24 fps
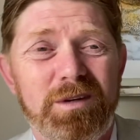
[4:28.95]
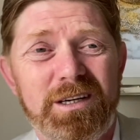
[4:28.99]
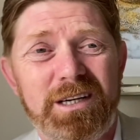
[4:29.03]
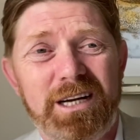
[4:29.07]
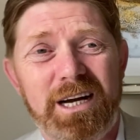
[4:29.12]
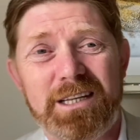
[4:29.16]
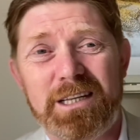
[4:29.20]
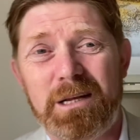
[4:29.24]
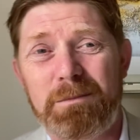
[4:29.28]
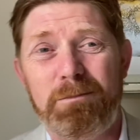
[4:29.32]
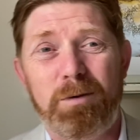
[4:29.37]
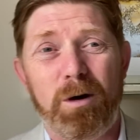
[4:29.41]

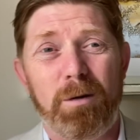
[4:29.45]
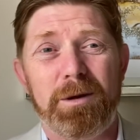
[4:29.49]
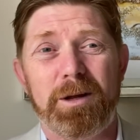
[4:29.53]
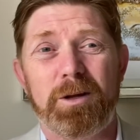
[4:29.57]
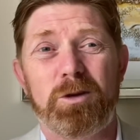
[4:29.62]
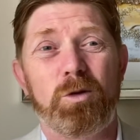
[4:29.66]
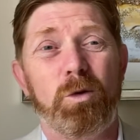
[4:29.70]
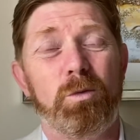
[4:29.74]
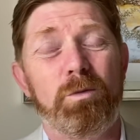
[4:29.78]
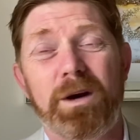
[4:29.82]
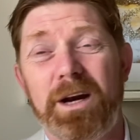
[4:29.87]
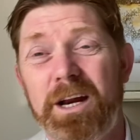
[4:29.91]
and the public
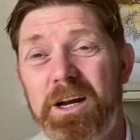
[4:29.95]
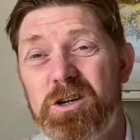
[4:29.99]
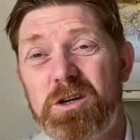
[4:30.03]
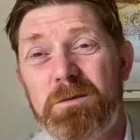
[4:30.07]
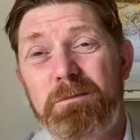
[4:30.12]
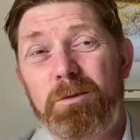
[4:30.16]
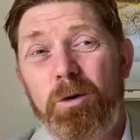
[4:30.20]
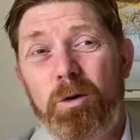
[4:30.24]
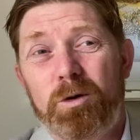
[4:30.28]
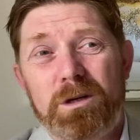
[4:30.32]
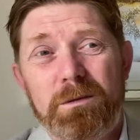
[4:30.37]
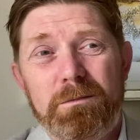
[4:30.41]
don't really
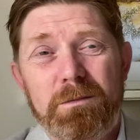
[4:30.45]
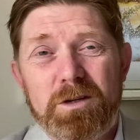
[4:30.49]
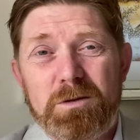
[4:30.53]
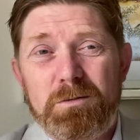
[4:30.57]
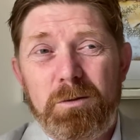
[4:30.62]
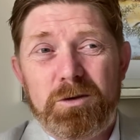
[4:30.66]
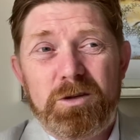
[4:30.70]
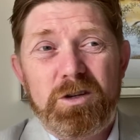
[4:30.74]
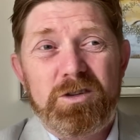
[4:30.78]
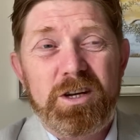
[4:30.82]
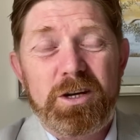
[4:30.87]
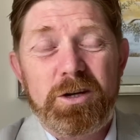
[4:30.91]
support them as
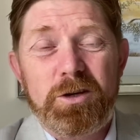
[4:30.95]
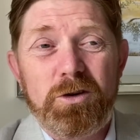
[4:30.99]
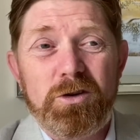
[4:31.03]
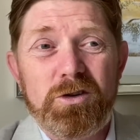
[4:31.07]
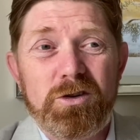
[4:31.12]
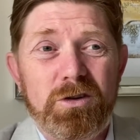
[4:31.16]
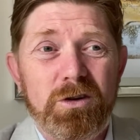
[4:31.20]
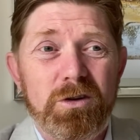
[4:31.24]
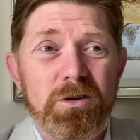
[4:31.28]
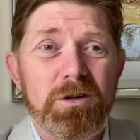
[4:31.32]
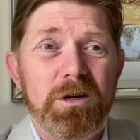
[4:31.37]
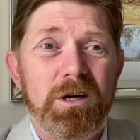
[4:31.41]
much as they used
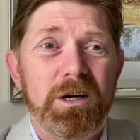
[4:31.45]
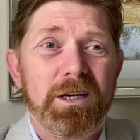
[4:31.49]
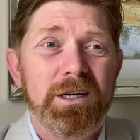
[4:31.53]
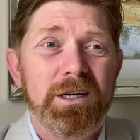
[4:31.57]
to.